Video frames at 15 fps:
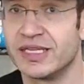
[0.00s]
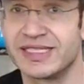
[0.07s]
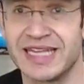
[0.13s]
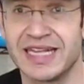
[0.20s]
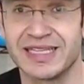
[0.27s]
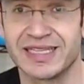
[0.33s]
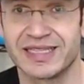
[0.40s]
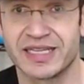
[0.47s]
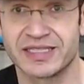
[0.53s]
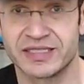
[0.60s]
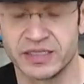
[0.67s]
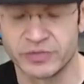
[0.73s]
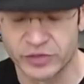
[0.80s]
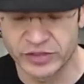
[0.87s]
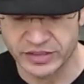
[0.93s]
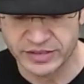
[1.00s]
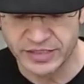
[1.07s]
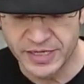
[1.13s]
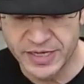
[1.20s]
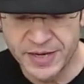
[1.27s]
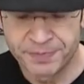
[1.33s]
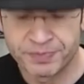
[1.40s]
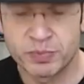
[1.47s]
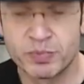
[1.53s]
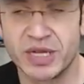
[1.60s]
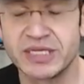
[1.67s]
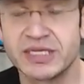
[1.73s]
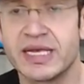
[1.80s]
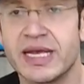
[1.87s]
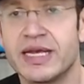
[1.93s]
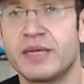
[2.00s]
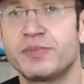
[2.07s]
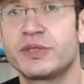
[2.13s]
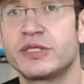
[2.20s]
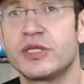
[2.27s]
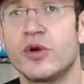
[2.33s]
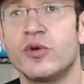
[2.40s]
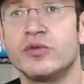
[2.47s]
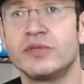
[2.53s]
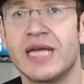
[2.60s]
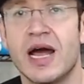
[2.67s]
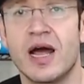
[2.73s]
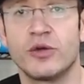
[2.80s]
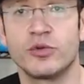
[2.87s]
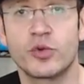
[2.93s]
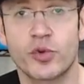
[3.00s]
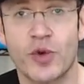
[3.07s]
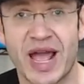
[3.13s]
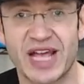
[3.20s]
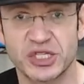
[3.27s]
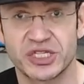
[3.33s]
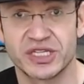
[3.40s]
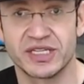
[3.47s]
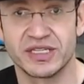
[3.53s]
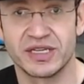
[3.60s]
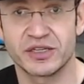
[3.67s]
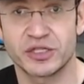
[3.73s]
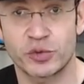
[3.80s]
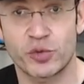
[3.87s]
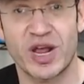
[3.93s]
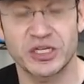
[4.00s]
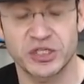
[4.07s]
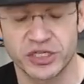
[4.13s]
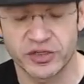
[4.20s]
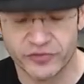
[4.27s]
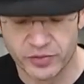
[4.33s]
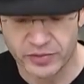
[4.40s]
It's not a stimulant, but it helps tone down crashing from